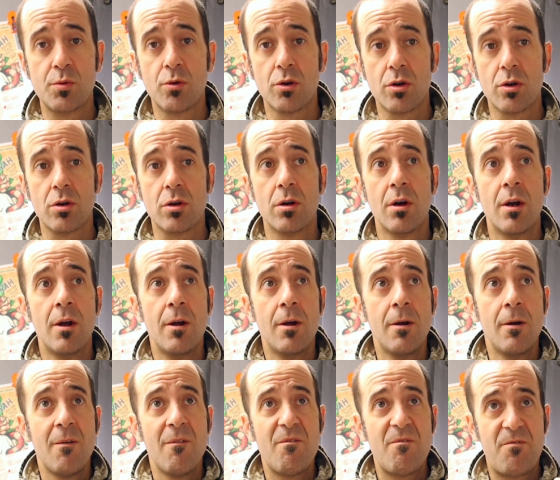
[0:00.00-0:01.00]
were
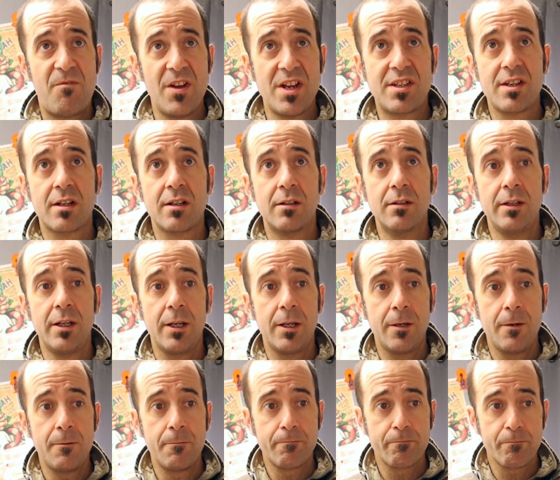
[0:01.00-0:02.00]

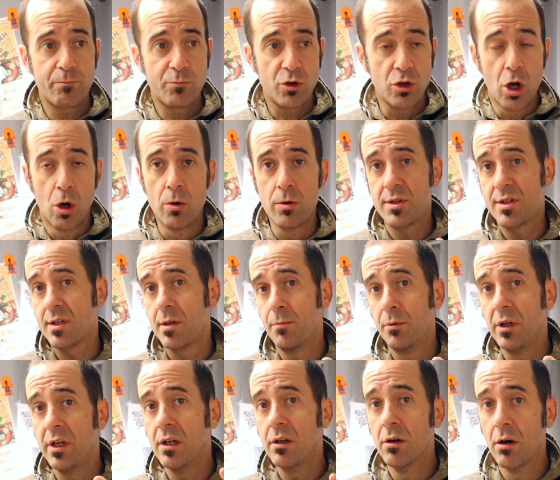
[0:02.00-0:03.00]
physically
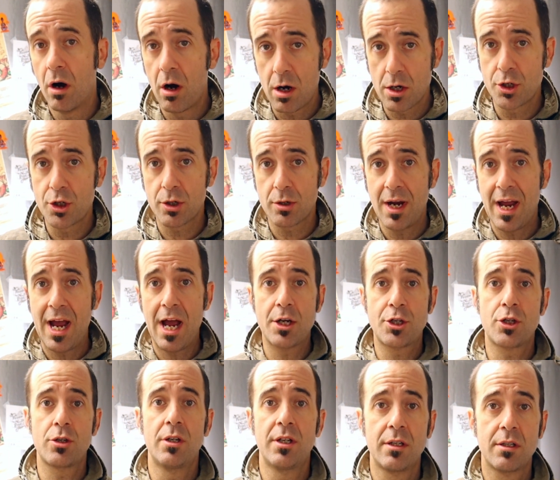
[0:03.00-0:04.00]
noticeably larger
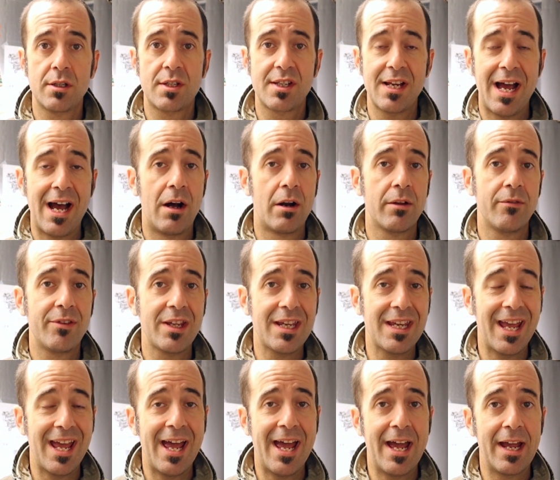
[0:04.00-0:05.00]
hatchlings out of
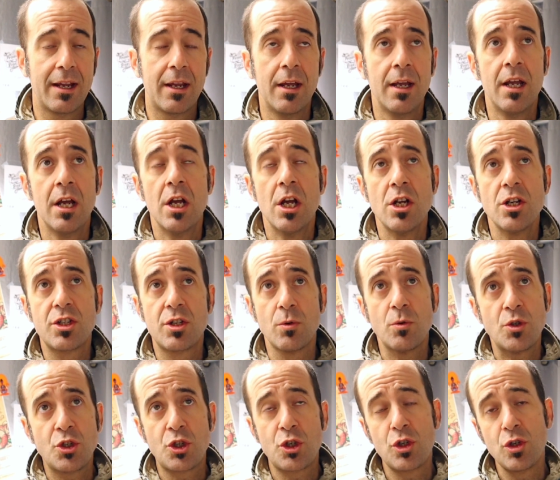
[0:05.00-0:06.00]
the egg. So
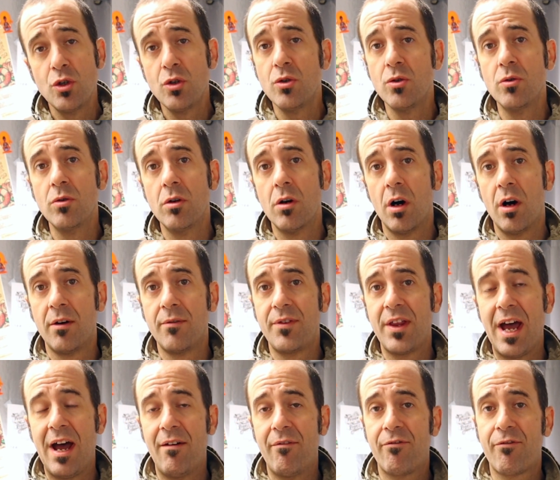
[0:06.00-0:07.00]
2 of
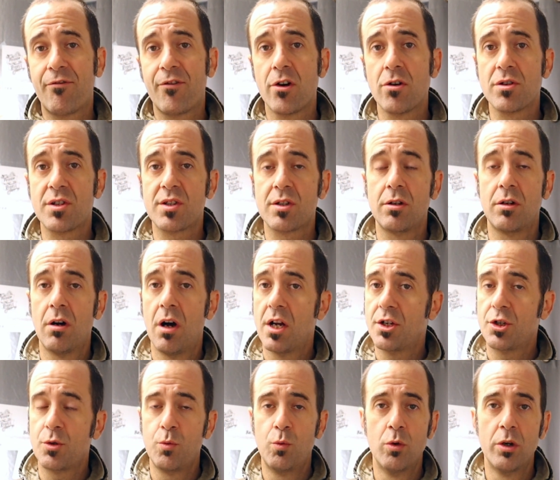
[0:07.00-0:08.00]
that first
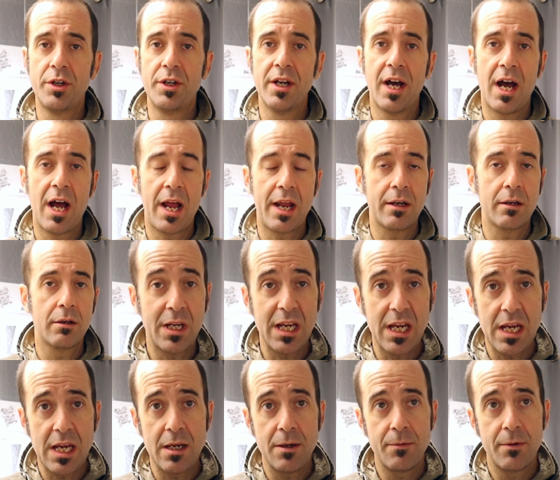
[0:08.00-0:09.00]
clutch would not
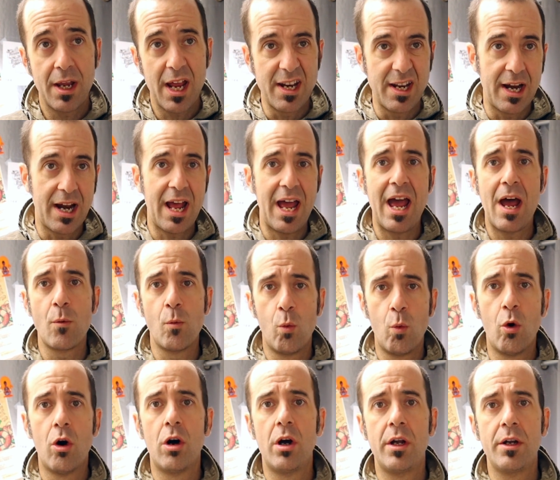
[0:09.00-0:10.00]
eat, and then I had
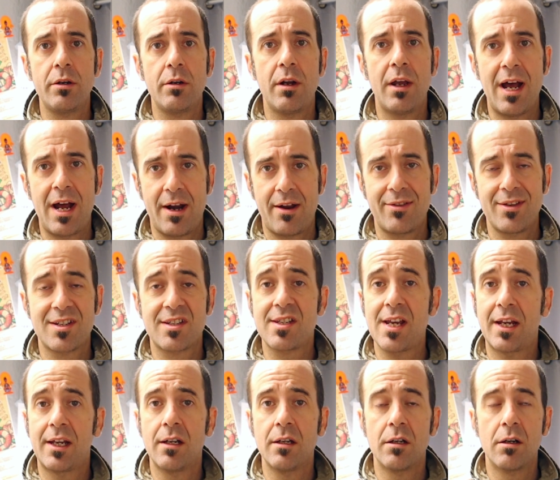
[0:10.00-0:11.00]
1 out of the
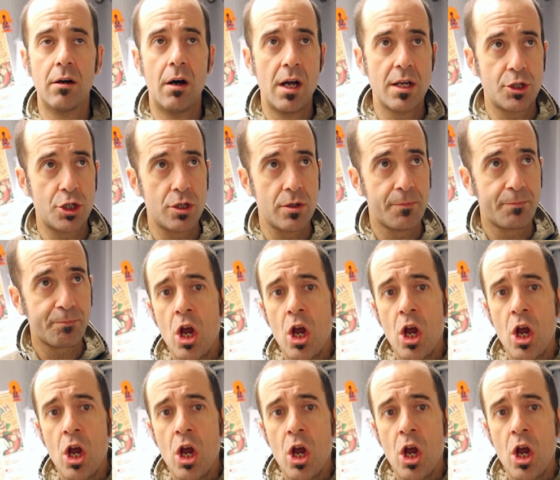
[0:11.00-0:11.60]
second clutch.